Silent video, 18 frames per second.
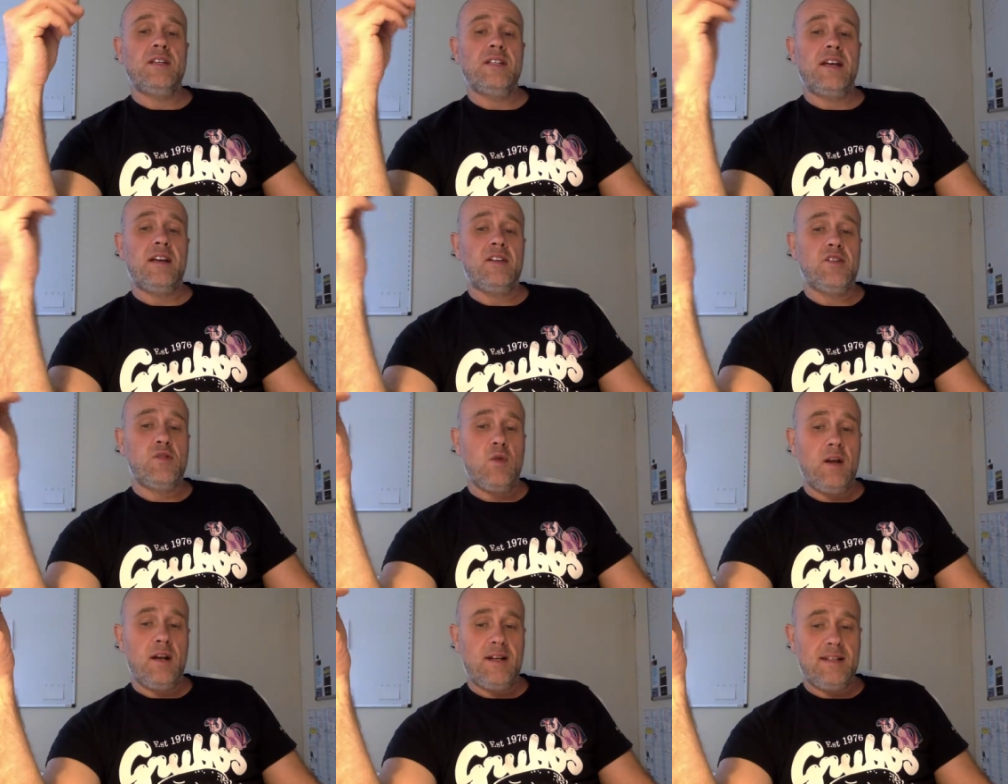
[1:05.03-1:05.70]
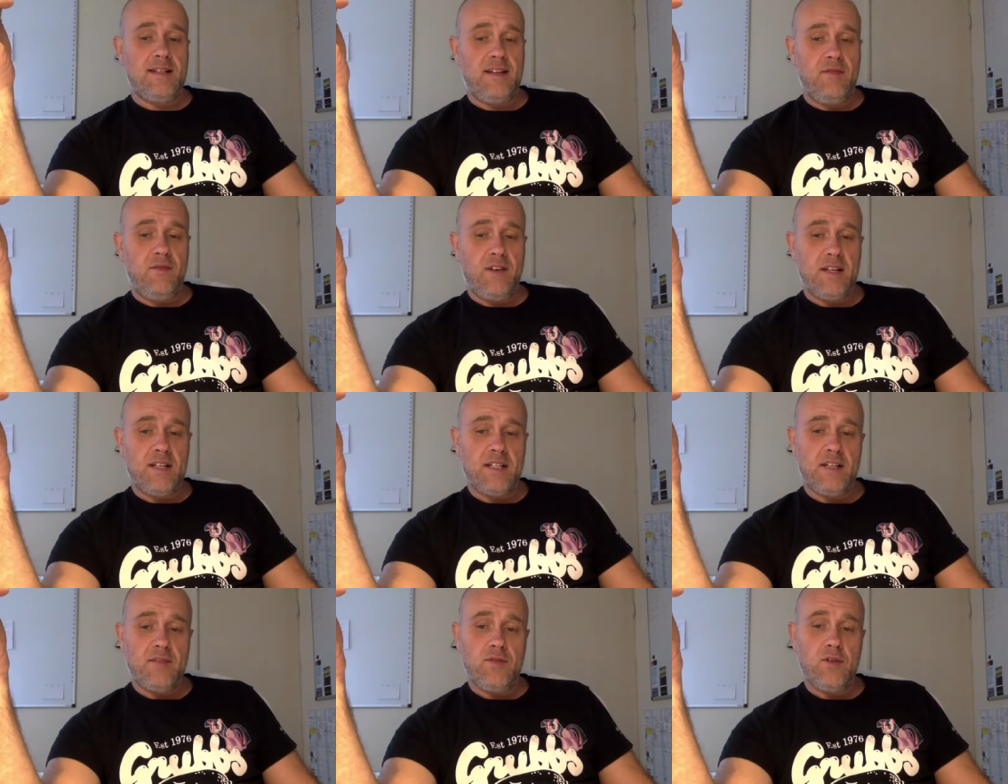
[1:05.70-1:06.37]
sexuality
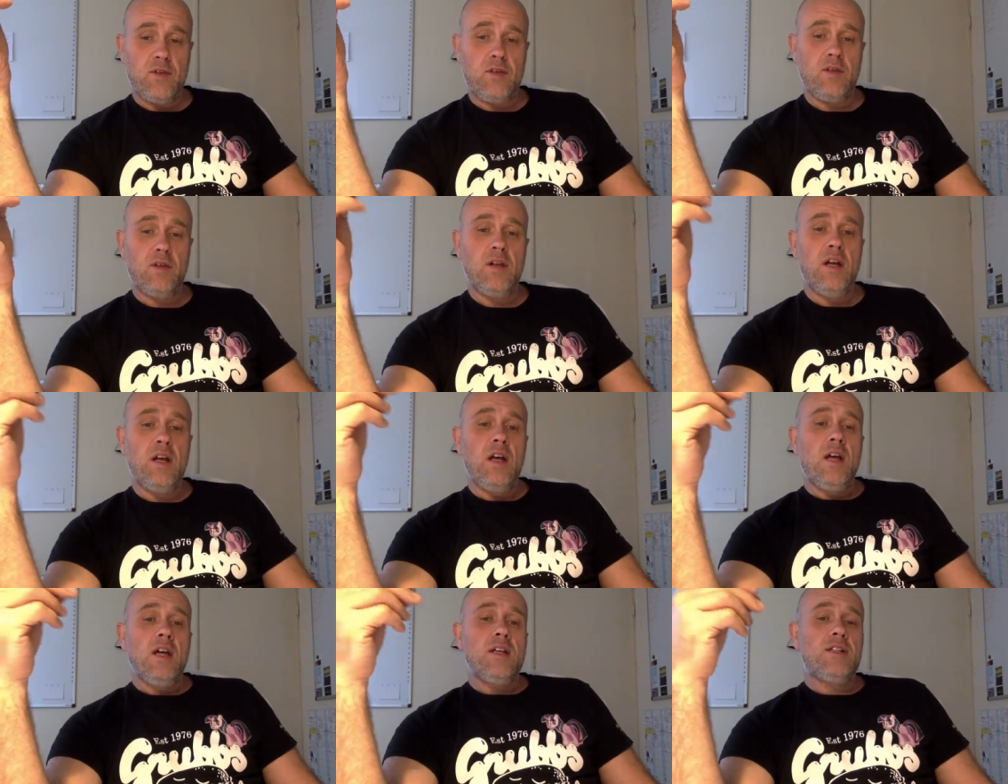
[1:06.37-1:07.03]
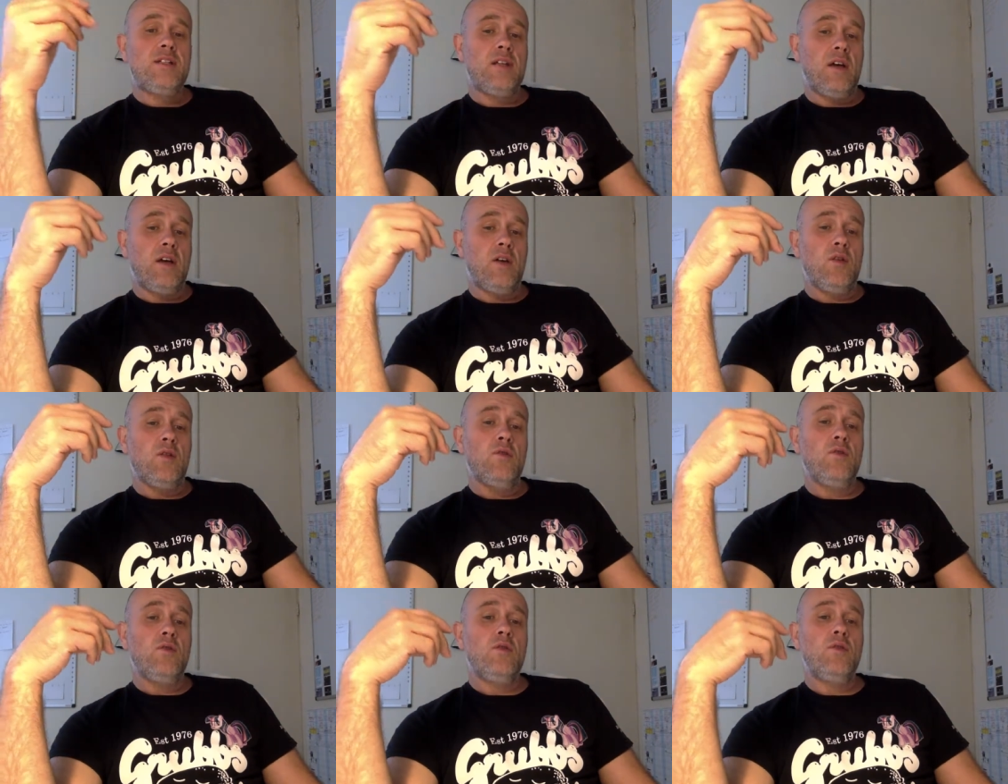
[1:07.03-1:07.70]
festival,
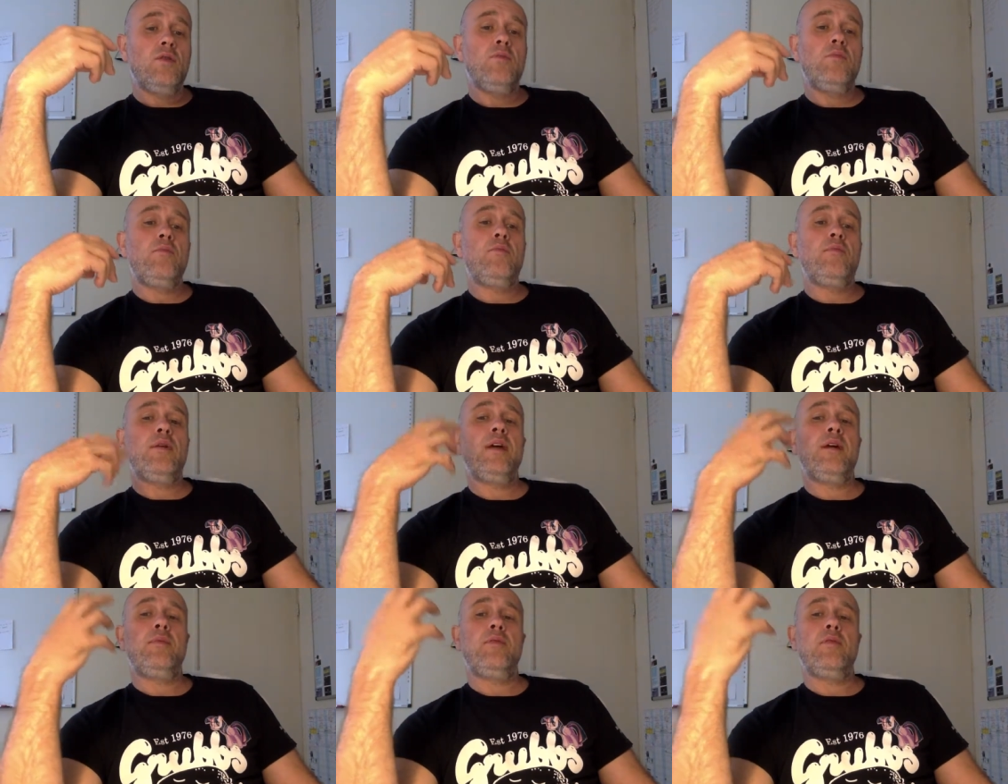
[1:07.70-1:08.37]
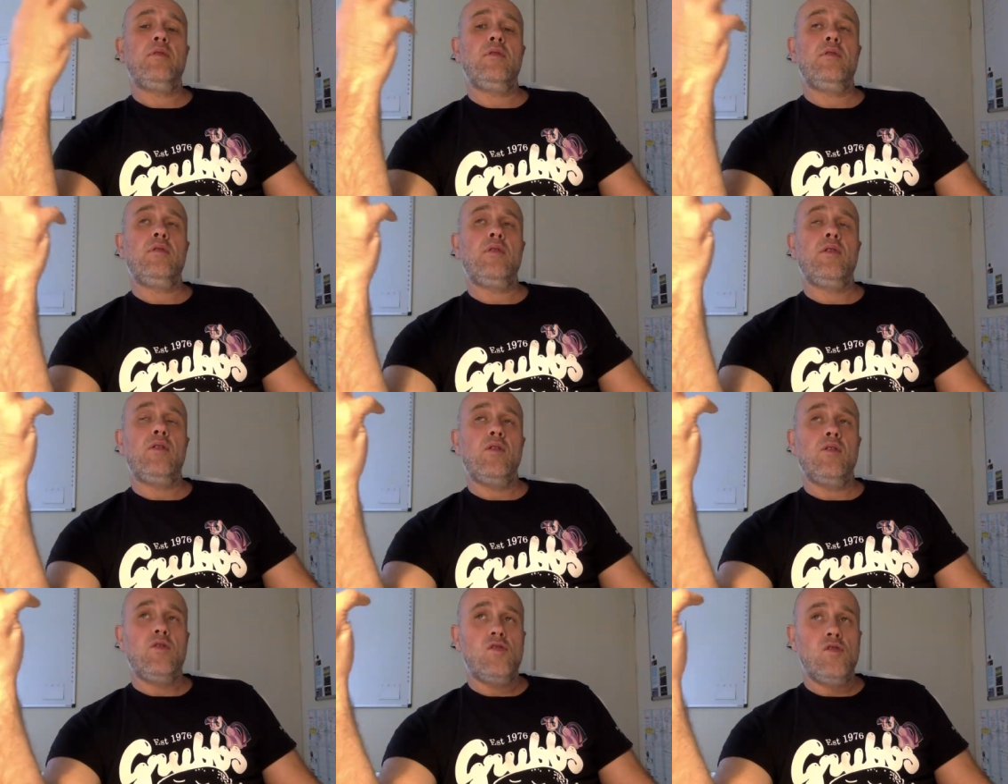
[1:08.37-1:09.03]
so people
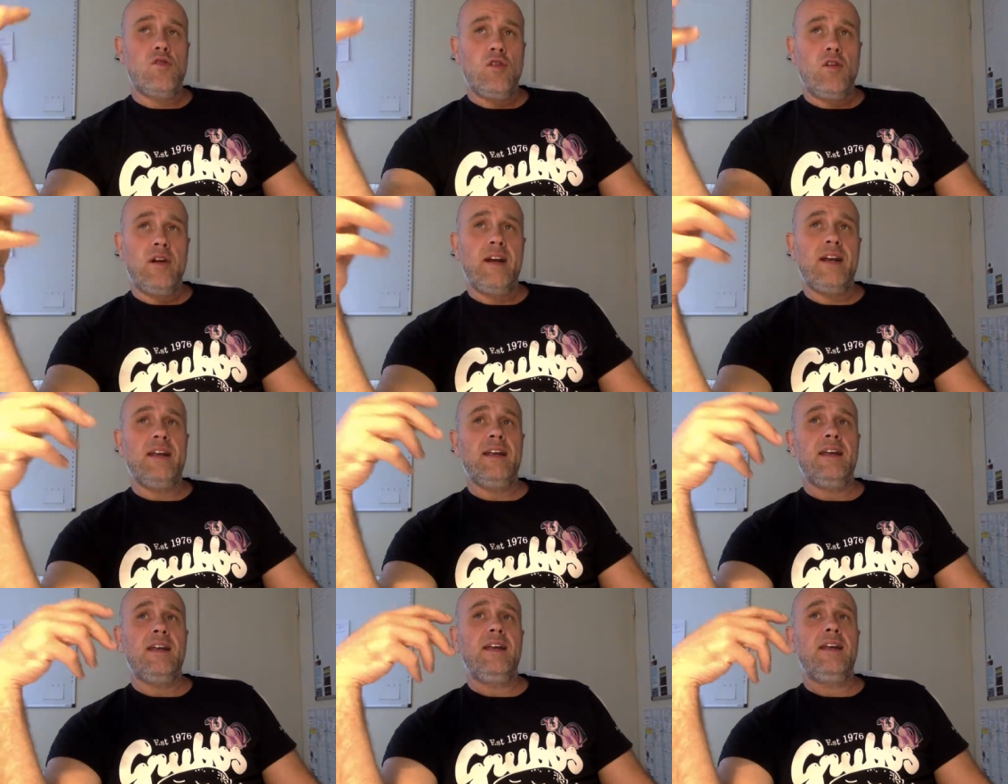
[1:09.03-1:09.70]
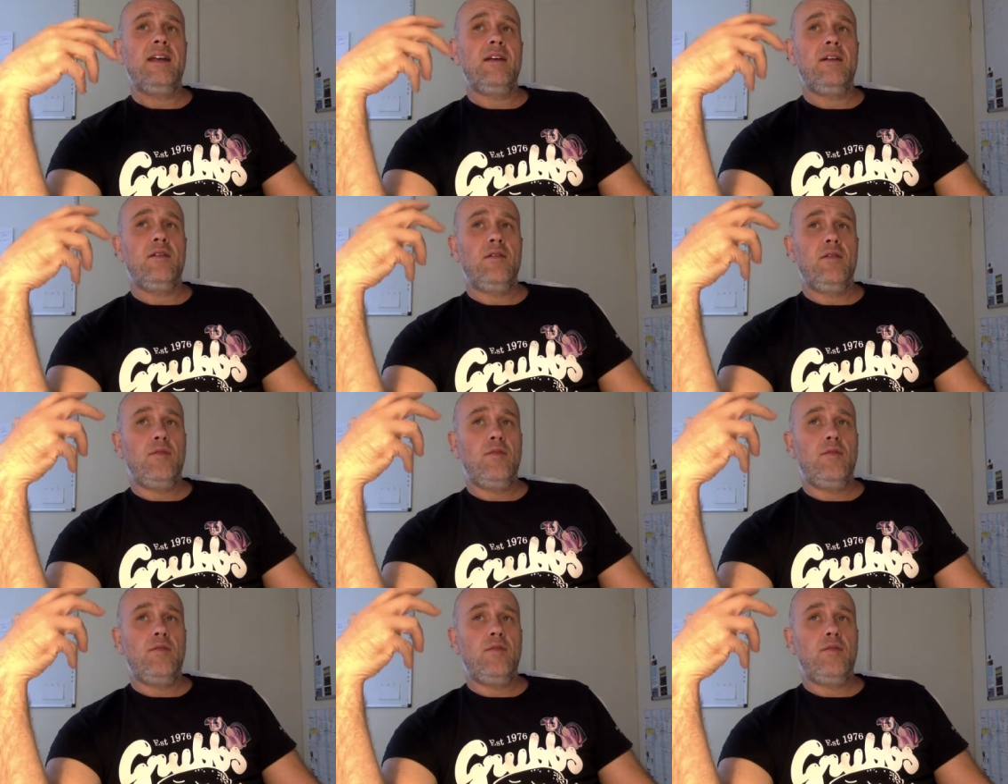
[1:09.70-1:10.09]
are already